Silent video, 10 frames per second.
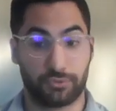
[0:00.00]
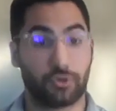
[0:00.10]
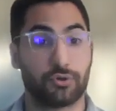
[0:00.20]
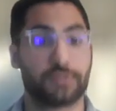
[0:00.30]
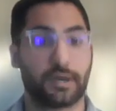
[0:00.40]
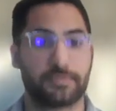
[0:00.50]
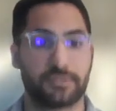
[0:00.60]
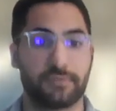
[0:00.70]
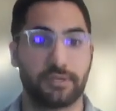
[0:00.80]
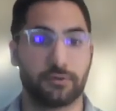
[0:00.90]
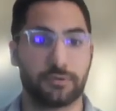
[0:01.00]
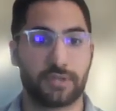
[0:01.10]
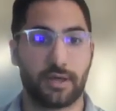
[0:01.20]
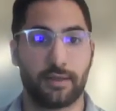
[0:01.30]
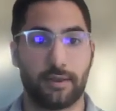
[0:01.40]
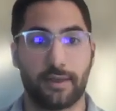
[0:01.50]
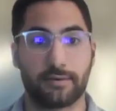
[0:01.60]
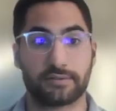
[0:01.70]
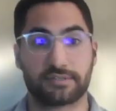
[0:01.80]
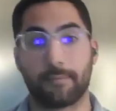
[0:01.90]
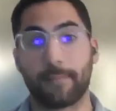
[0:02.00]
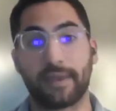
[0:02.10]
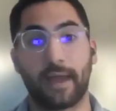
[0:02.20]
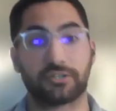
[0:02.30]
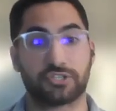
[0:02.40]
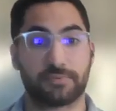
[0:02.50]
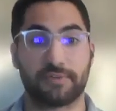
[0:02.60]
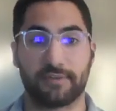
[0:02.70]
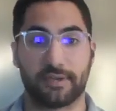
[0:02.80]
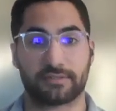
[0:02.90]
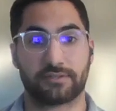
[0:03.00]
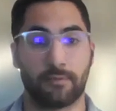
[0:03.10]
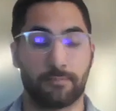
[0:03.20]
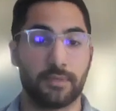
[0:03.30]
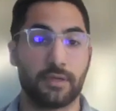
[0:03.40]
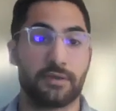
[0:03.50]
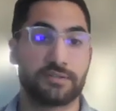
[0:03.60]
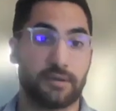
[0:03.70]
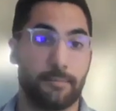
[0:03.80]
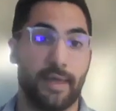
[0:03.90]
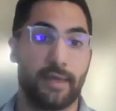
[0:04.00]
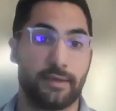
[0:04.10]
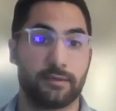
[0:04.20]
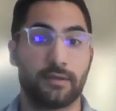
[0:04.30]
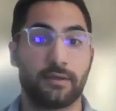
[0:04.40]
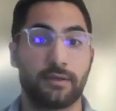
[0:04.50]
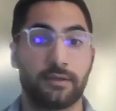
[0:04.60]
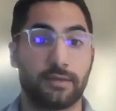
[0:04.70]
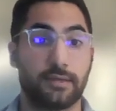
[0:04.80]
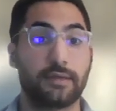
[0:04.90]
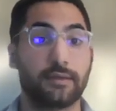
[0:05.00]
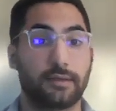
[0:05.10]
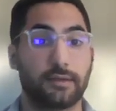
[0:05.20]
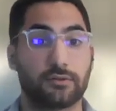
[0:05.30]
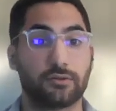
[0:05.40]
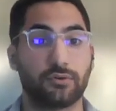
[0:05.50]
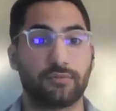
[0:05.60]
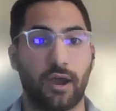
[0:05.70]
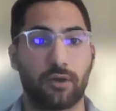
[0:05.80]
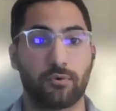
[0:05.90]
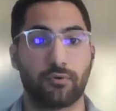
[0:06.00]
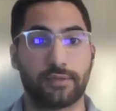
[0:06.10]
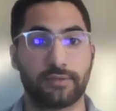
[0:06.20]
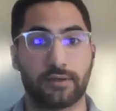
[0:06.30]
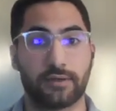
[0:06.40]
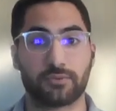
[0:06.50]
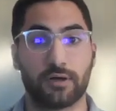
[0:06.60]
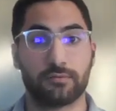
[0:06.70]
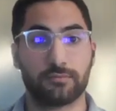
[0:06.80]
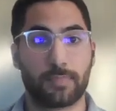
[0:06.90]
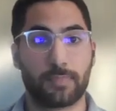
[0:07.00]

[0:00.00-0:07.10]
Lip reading: good types of deals, and some may not just be fixed. Some may include variable rate debt as well.